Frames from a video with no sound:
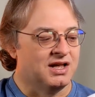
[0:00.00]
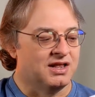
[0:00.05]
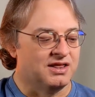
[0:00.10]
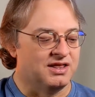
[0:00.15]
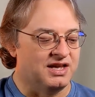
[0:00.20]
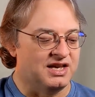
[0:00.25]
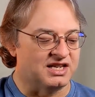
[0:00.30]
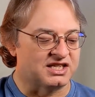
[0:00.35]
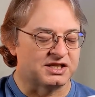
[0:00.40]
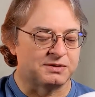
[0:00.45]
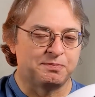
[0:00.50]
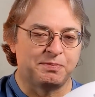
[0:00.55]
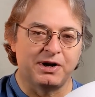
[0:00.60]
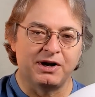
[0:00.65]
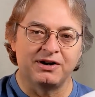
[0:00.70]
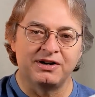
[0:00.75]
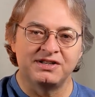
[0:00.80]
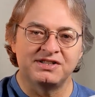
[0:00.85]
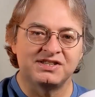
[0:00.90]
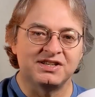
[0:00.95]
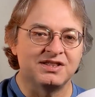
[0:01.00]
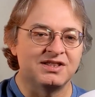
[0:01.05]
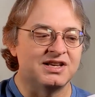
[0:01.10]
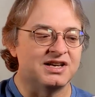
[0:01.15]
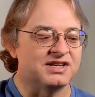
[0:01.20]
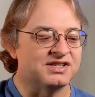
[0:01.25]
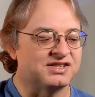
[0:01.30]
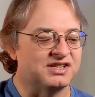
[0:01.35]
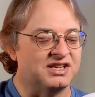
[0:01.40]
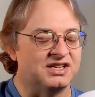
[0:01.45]
The experience in
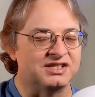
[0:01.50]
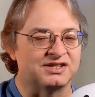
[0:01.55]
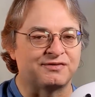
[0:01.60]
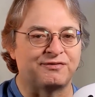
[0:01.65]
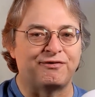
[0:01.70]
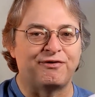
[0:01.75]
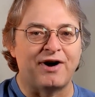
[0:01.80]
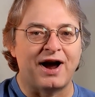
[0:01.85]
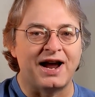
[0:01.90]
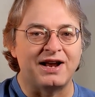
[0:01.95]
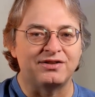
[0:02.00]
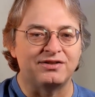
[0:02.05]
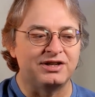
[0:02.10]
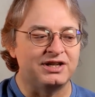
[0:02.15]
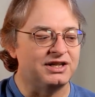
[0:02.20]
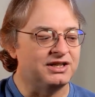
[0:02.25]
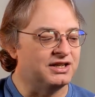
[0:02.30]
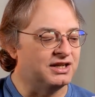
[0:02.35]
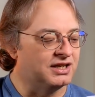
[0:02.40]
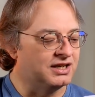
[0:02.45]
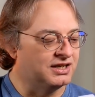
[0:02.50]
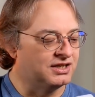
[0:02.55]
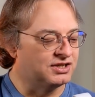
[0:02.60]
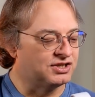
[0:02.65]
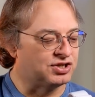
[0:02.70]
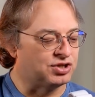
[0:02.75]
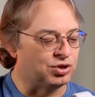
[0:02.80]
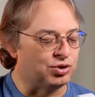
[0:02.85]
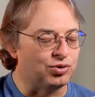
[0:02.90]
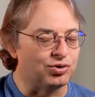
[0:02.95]
this is finally
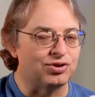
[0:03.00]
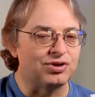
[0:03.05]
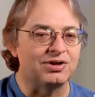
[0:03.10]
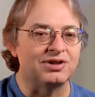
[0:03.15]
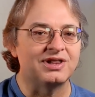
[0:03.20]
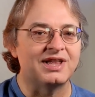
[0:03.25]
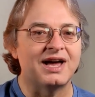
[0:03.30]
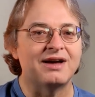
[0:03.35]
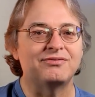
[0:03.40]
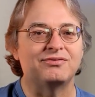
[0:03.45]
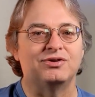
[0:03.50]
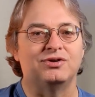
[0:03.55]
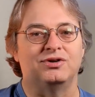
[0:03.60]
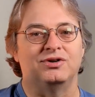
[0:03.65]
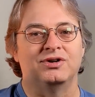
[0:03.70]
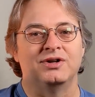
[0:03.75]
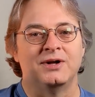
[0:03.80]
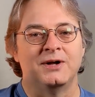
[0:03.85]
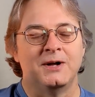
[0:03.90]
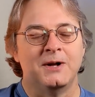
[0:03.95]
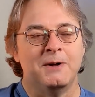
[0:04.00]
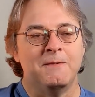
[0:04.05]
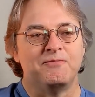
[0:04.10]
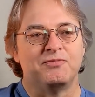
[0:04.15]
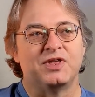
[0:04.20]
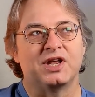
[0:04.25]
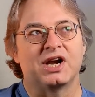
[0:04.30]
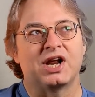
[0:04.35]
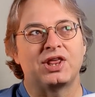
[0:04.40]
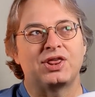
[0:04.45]
to the level
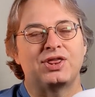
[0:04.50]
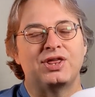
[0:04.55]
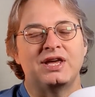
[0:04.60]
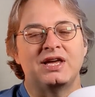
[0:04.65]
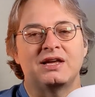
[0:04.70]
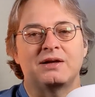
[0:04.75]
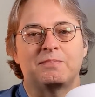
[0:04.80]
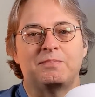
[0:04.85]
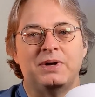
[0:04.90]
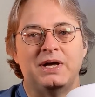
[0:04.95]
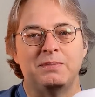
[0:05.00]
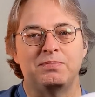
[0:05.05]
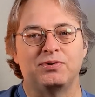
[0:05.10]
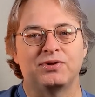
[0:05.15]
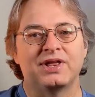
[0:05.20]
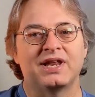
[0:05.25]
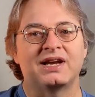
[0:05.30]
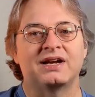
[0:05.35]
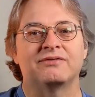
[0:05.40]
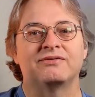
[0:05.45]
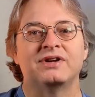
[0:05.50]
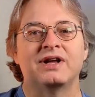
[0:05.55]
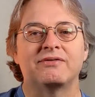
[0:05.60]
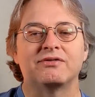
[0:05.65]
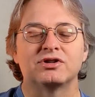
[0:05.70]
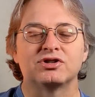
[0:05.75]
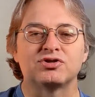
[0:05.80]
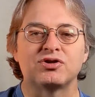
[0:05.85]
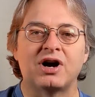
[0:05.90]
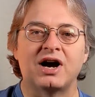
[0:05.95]
that I think people that have
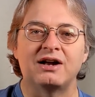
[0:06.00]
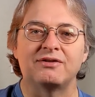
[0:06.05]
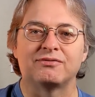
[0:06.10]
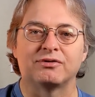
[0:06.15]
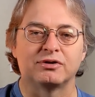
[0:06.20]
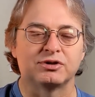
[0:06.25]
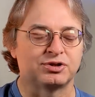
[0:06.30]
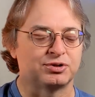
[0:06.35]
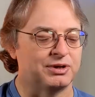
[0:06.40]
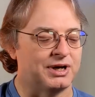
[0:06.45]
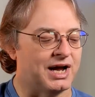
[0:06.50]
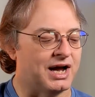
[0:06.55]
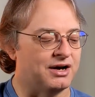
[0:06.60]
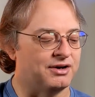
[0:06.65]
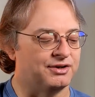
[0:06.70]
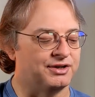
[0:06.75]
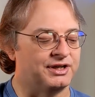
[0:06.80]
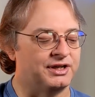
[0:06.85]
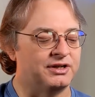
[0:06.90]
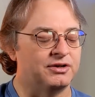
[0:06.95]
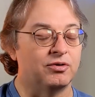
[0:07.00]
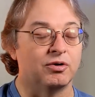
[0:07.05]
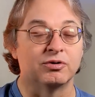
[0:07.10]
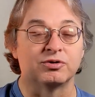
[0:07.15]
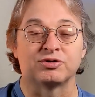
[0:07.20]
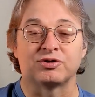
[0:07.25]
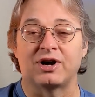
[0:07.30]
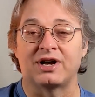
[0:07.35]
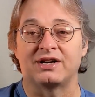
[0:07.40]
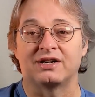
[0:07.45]
never tried virtual reality or
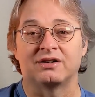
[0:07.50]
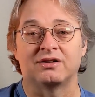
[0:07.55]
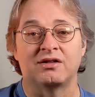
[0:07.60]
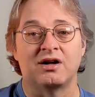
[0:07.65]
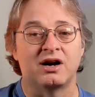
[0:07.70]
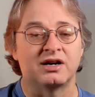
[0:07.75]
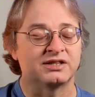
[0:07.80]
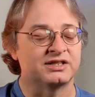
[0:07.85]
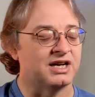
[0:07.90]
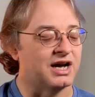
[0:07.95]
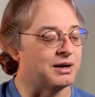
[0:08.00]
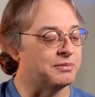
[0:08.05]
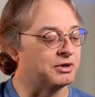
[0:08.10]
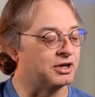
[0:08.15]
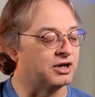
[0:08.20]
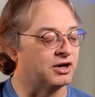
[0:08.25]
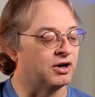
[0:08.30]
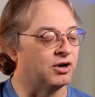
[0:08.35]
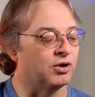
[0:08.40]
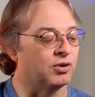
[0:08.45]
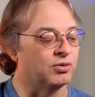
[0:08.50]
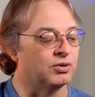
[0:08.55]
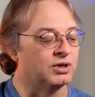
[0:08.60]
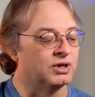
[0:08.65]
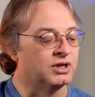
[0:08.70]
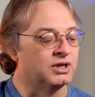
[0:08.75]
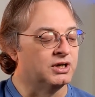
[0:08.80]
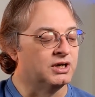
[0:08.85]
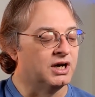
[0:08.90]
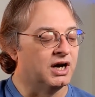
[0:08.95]
tried it a long time ago
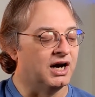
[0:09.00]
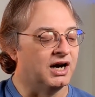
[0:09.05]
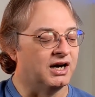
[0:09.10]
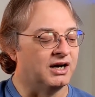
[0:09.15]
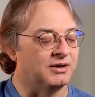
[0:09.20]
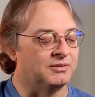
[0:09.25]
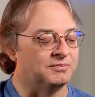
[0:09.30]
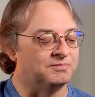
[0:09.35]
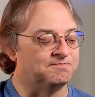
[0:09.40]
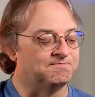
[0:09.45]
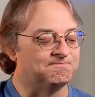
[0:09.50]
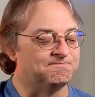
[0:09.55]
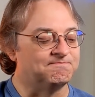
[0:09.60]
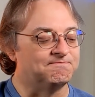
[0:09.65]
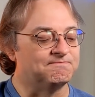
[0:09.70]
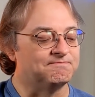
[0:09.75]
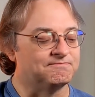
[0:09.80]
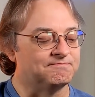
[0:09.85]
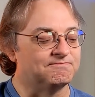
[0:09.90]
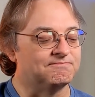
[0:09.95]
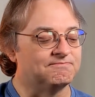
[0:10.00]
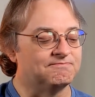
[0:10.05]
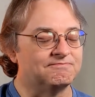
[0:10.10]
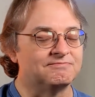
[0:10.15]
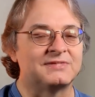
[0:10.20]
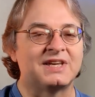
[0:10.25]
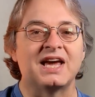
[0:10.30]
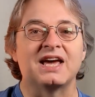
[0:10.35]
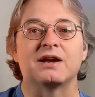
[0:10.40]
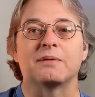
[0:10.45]
can
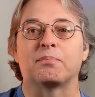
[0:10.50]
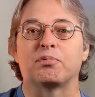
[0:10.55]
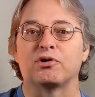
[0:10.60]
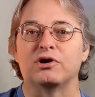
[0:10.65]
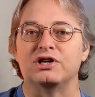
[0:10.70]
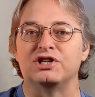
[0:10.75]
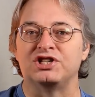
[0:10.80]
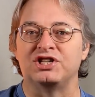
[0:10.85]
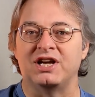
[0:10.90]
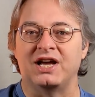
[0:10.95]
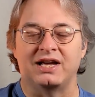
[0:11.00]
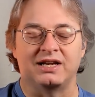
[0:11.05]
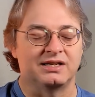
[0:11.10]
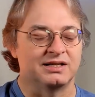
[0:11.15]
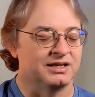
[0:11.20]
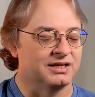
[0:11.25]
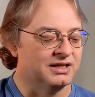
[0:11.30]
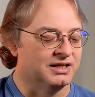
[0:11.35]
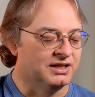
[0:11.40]
appreciate.